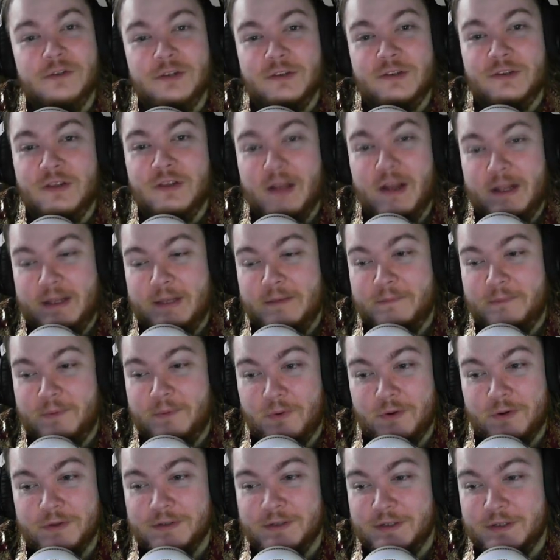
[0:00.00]
just not
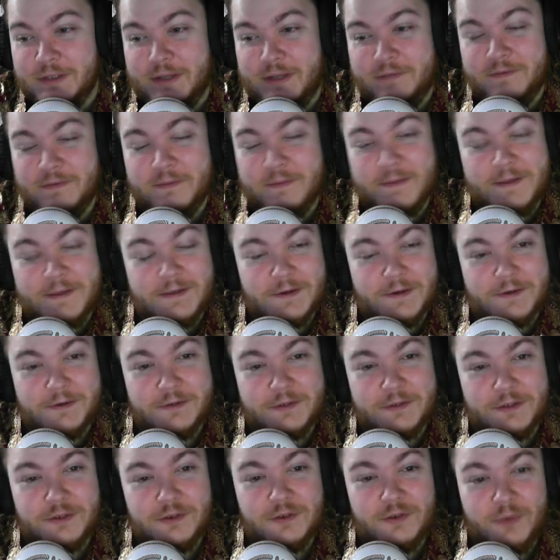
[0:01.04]
important enough to be
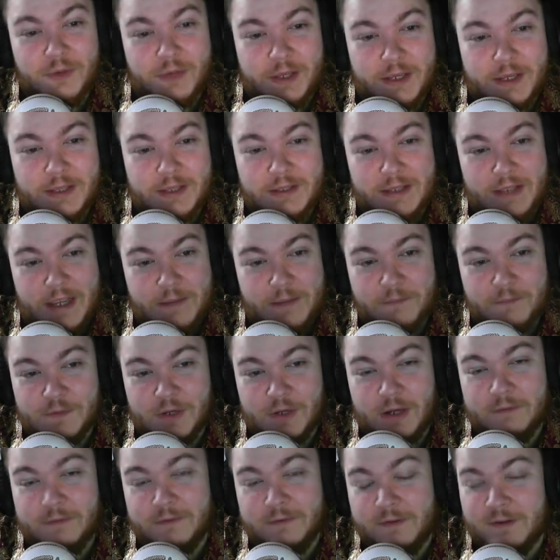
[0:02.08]
turned into, like, a named
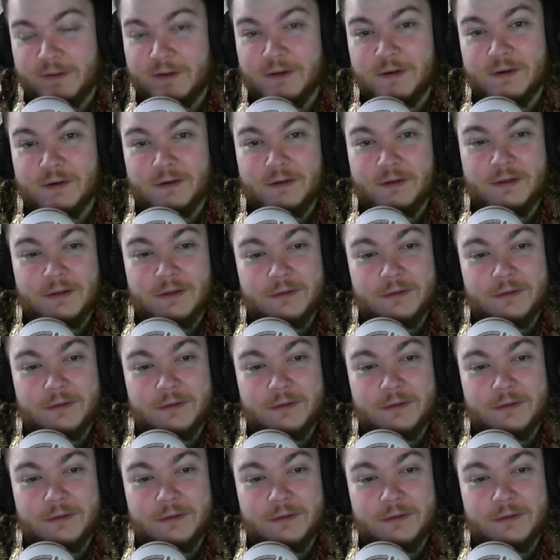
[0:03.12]
officer.